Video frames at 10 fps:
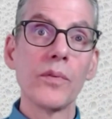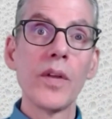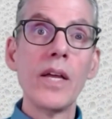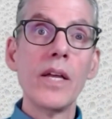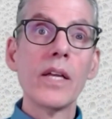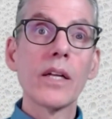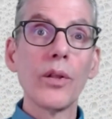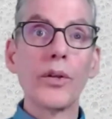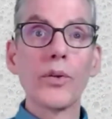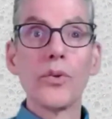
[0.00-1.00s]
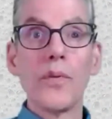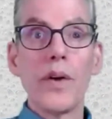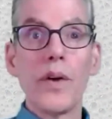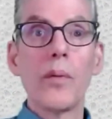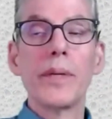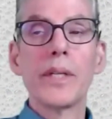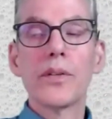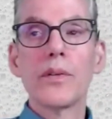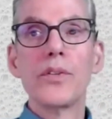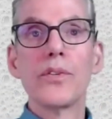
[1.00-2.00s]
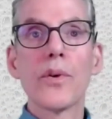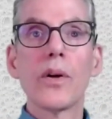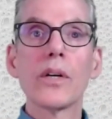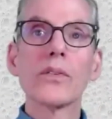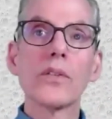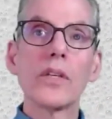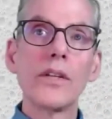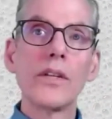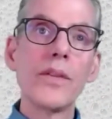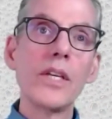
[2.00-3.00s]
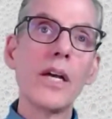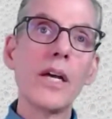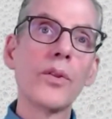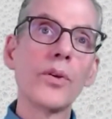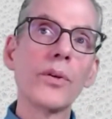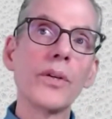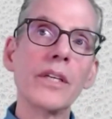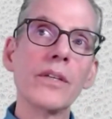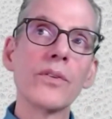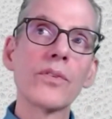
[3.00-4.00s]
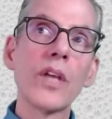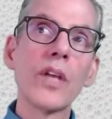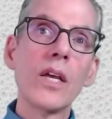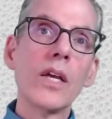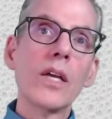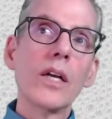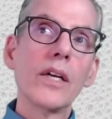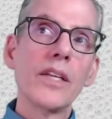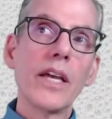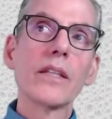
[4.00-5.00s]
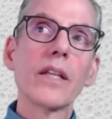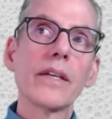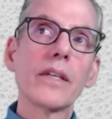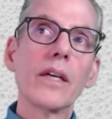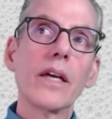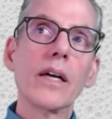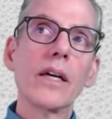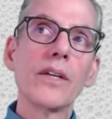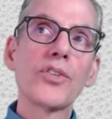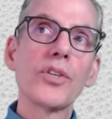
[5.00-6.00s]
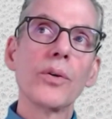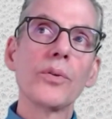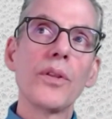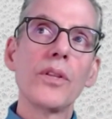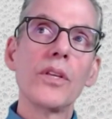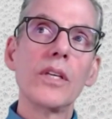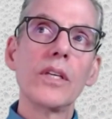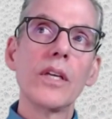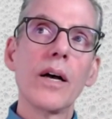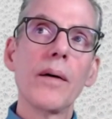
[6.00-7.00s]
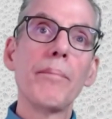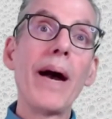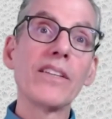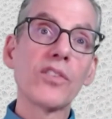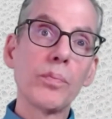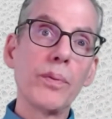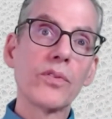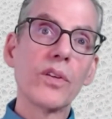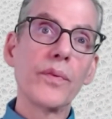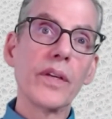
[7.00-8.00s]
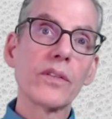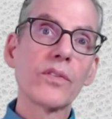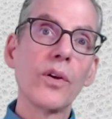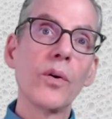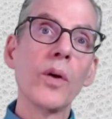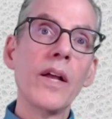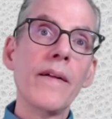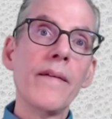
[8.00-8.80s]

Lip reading: of clinical development of new drugs. And then the other is, again, like I showed, the bispecific. So